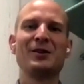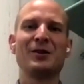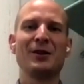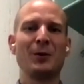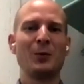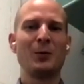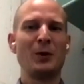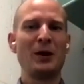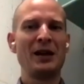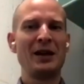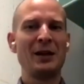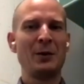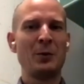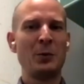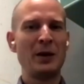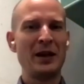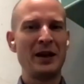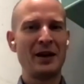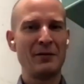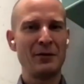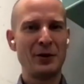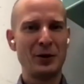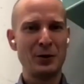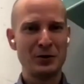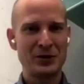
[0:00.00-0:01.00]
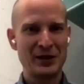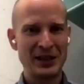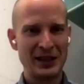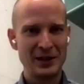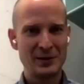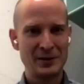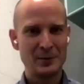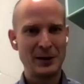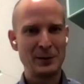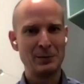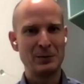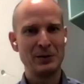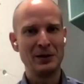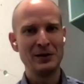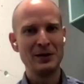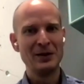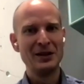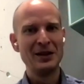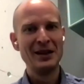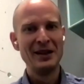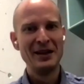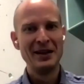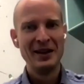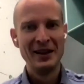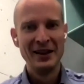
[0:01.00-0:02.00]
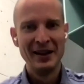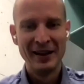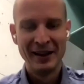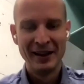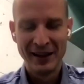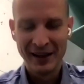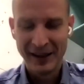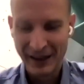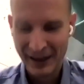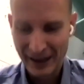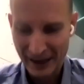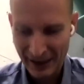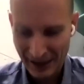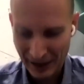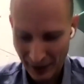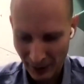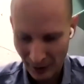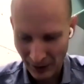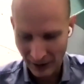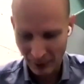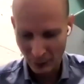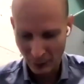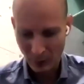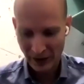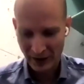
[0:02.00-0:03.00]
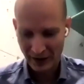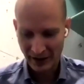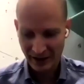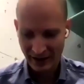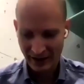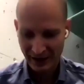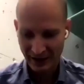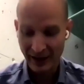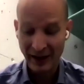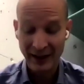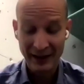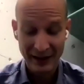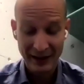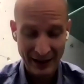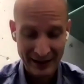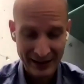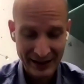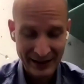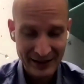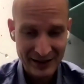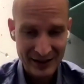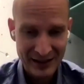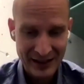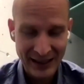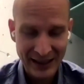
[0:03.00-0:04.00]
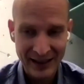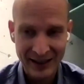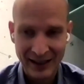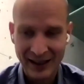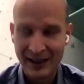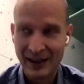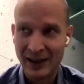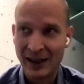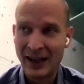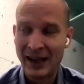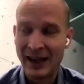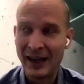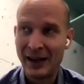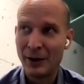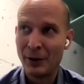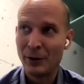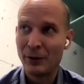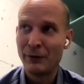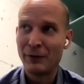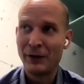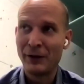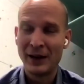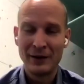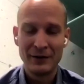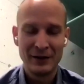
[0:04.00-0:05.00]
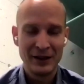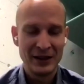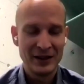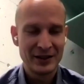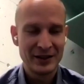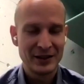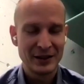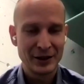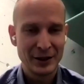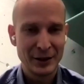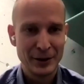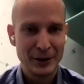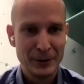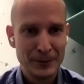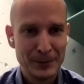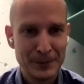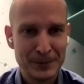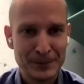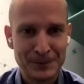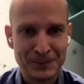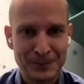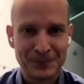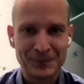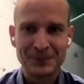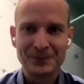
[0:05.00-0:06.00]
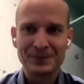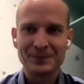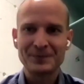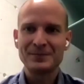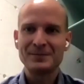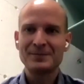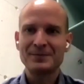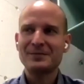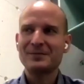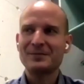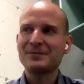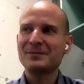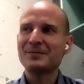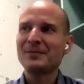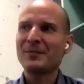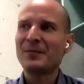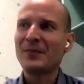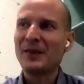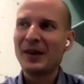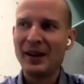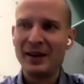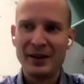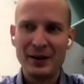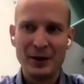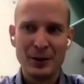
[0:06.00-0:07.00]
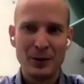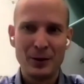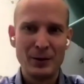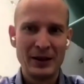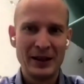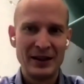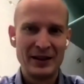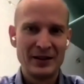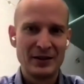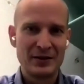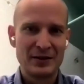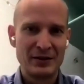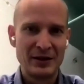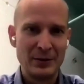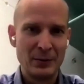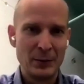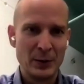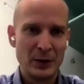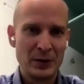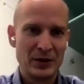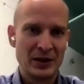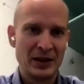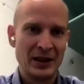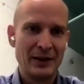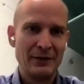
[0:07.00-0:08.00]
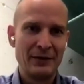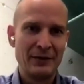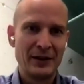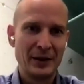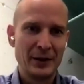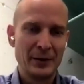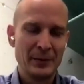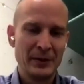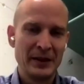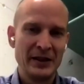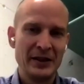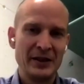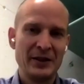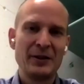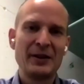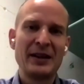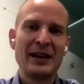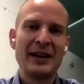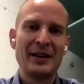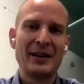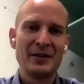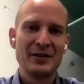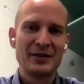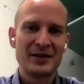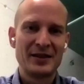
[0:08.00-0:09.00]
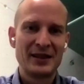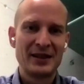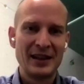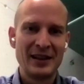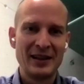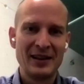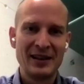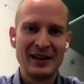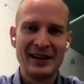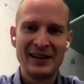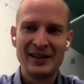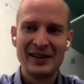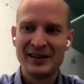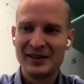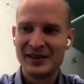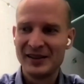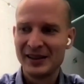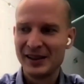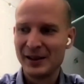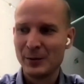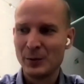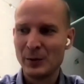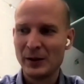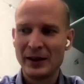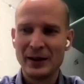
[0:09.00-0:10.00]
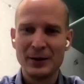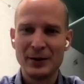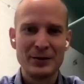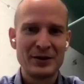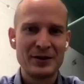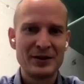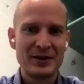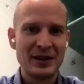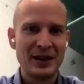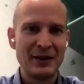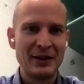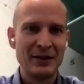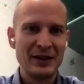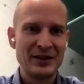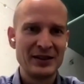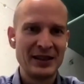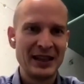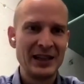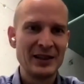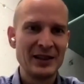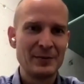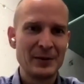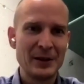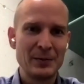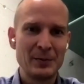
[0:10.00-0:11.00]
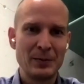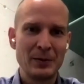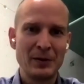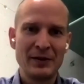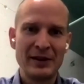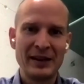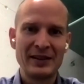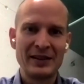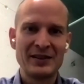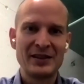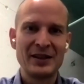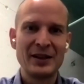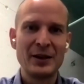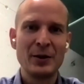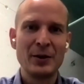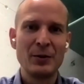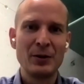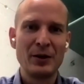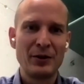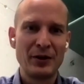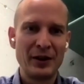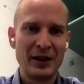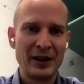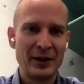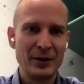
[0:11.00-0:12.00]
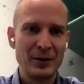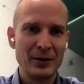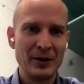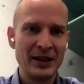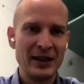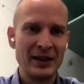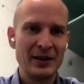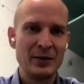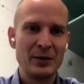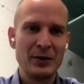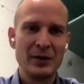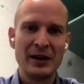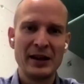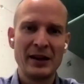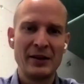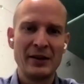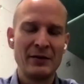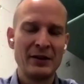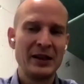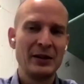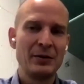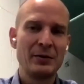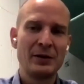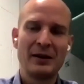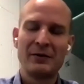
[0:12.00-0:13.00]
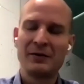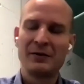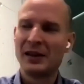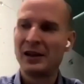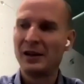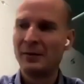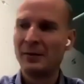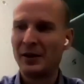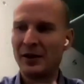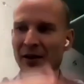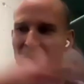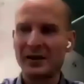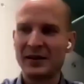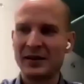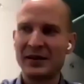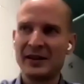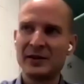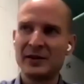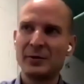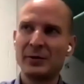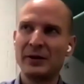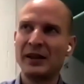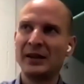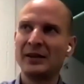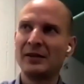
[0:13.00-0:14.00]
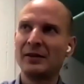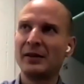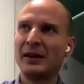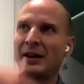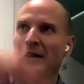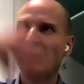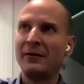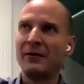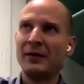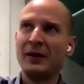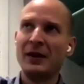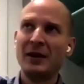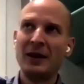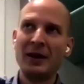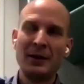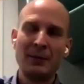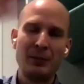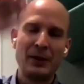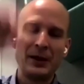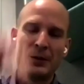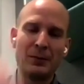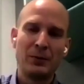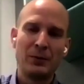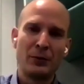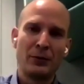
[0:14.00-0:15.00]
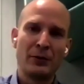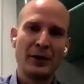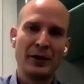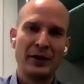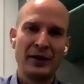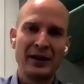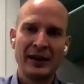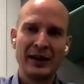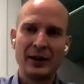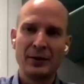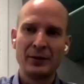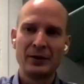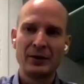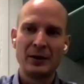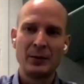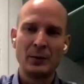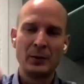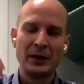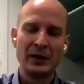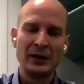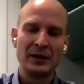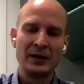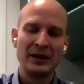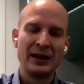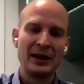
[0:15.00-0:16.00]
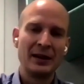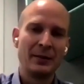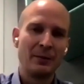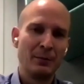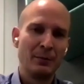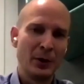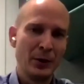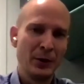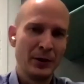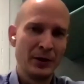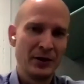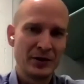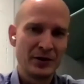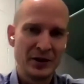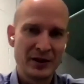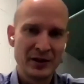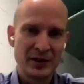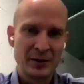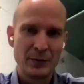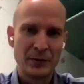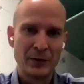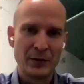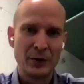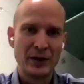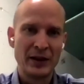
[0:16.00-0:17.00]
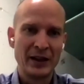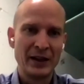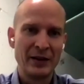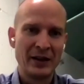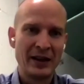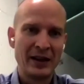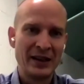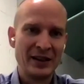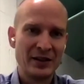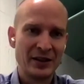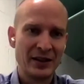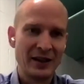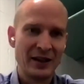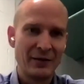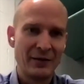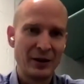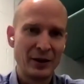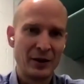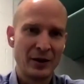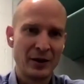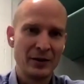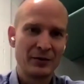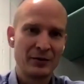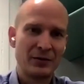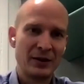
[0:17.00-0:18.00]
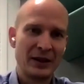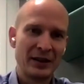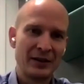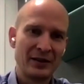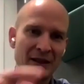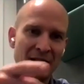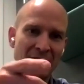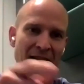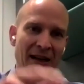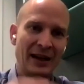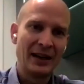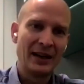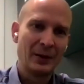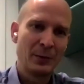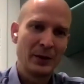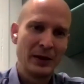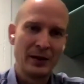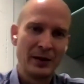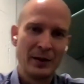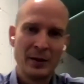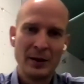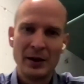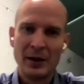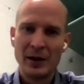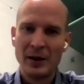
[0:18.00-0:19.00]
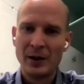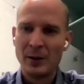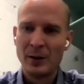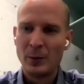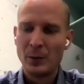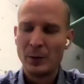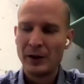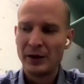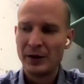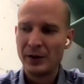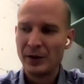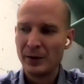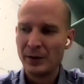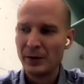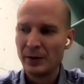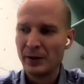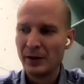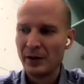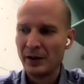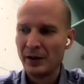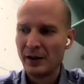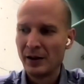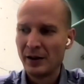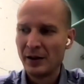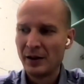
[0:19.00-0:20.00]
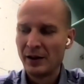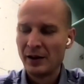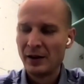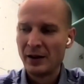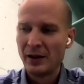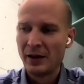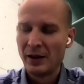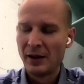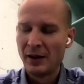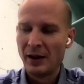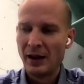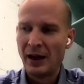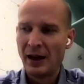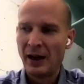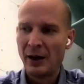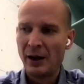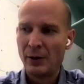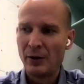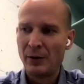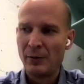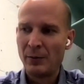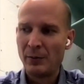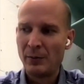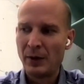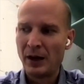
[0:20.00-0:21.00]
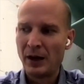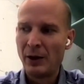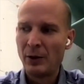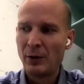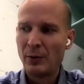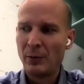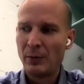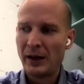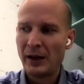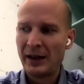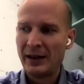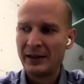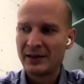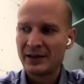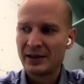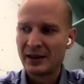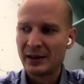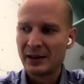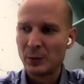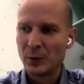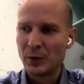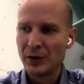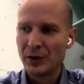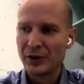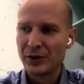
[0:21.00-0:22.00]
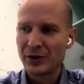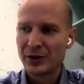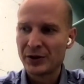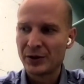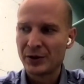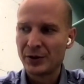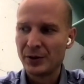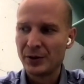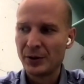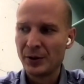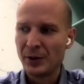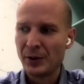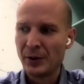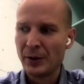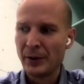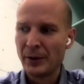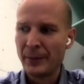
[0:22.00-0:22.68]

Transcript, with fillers: So we we have no salespeople. And and when I, I, I did say that aloud five years ago, and the whole industry was laughing at me. You cannot sell energy without having salespeople. That's the only thing you need. You have, need to have telemarketers. You need to have people running out there with getting bonuses for each and every contract they land with with you. Our our mindset was to